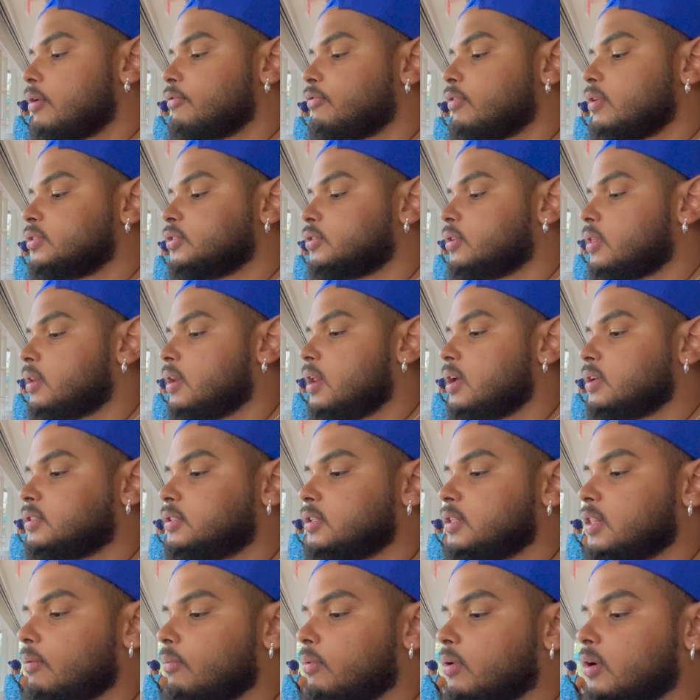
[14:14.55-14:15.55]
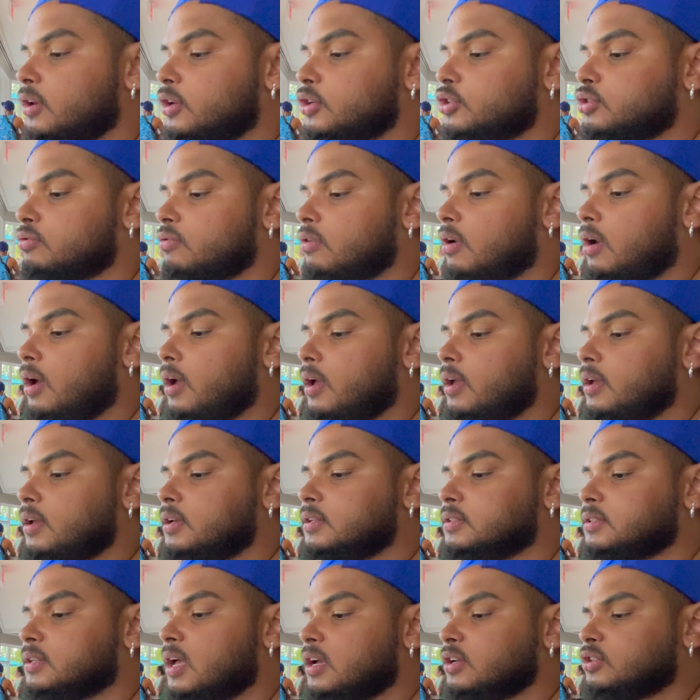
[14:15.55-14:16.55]
right, friends, so the next thing that we're going to try
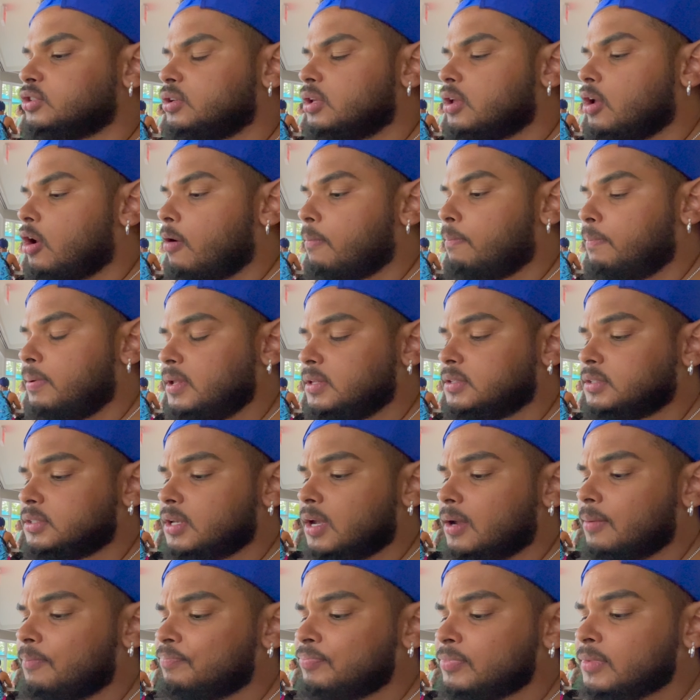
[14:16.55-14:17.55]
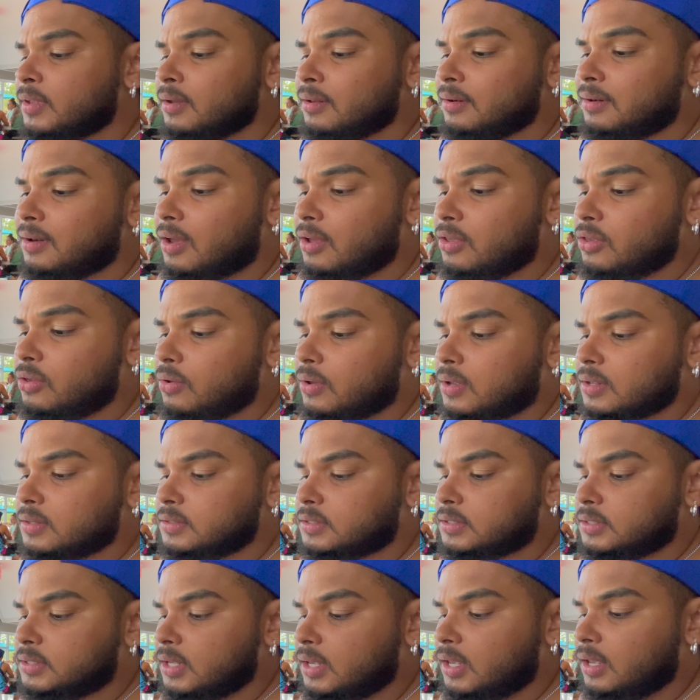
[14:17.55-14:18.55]
is actually our pizza. Now, you can
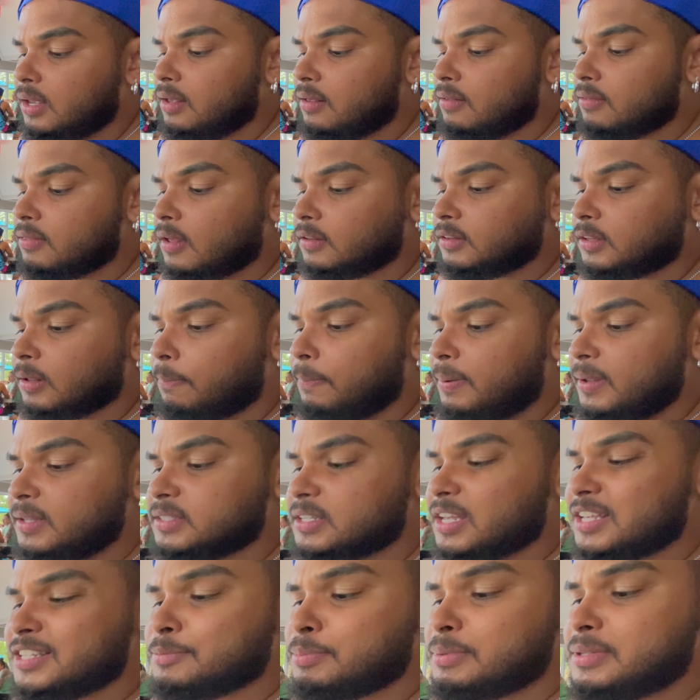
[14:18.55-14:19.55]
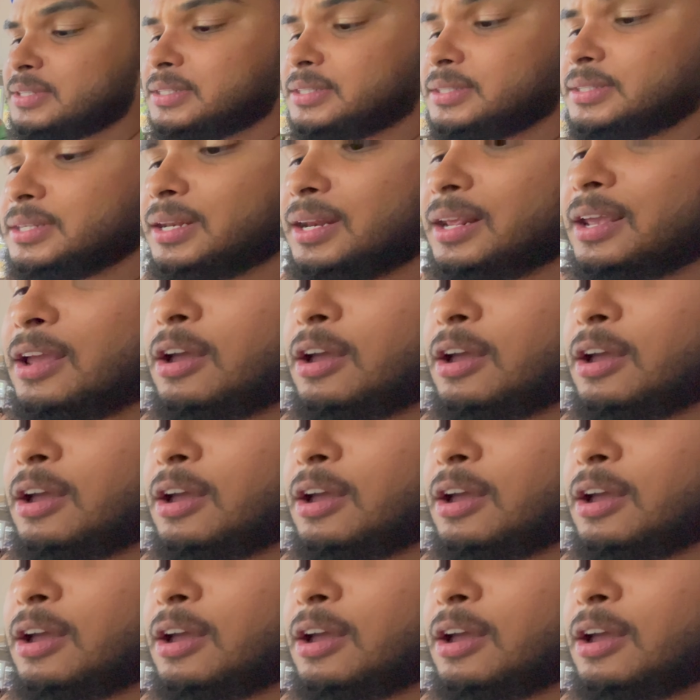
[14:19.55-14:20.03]
see that the pizza has been sitting